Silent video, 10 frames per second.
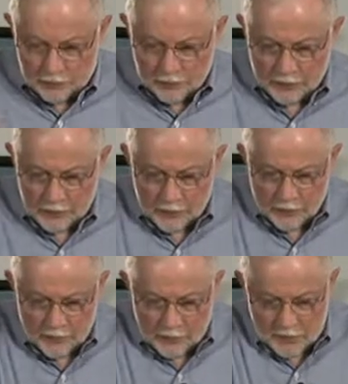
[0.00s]
only
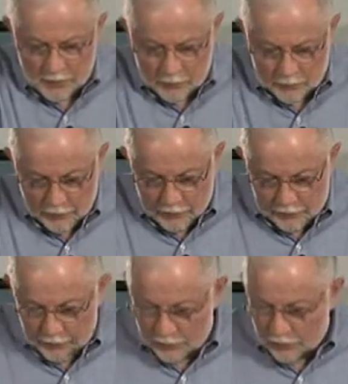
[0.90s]
the
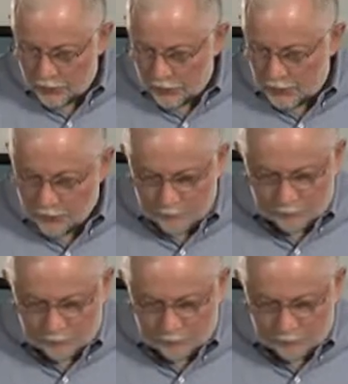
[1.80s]
restrictor plate.